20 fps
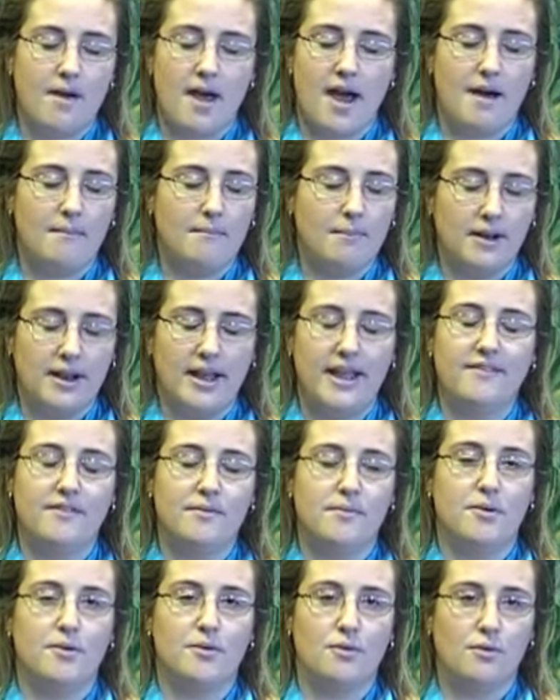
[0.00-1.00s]

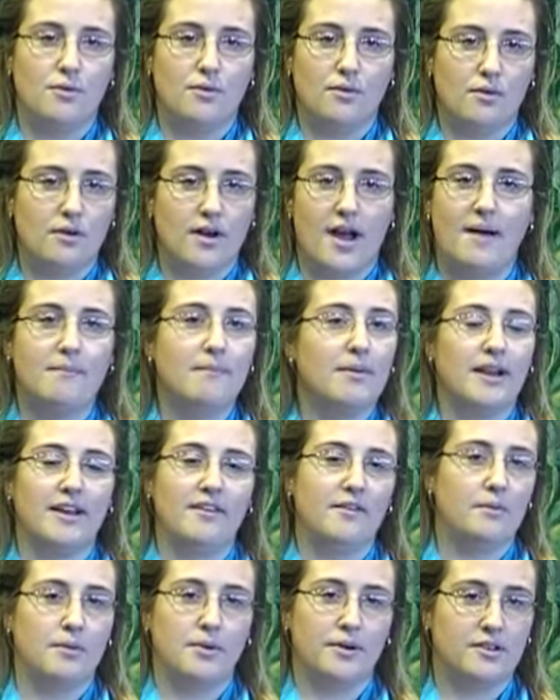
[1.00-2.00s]

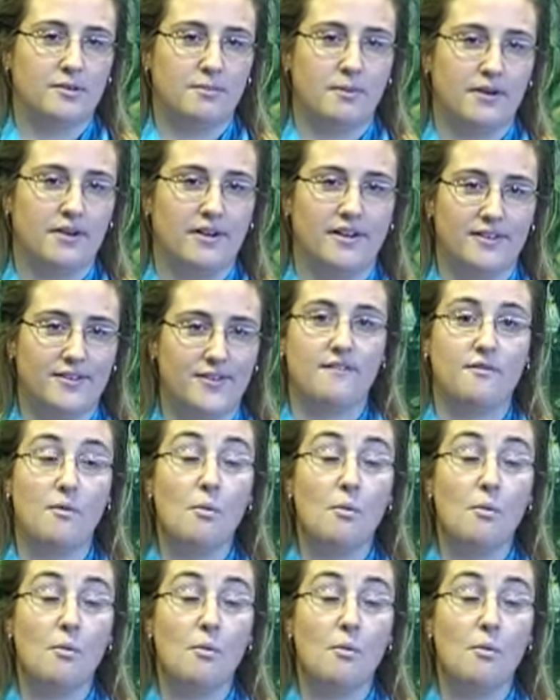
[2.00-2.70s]
unbelievable experience.